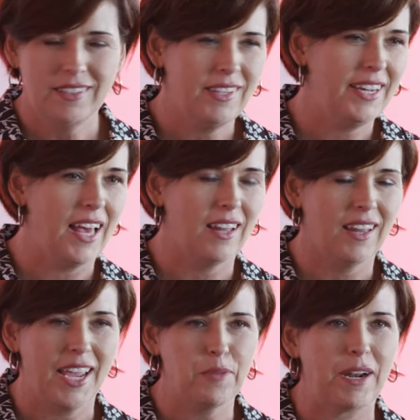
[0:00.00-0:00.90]
in
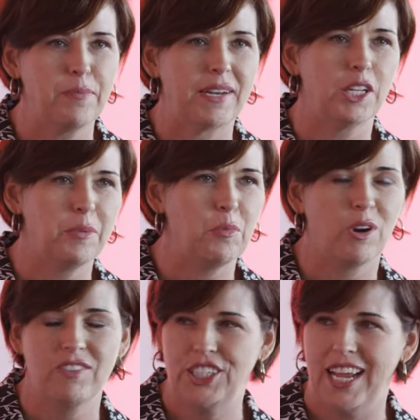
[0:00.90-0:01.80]
LA, it might have been a little bit more
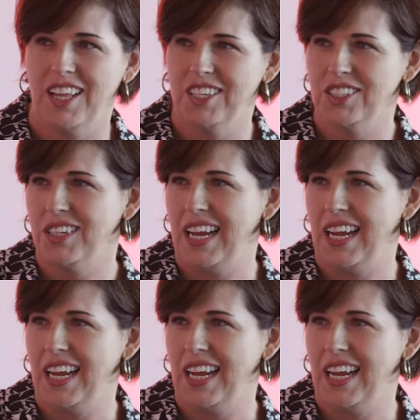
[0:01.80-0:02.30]
of a challenge.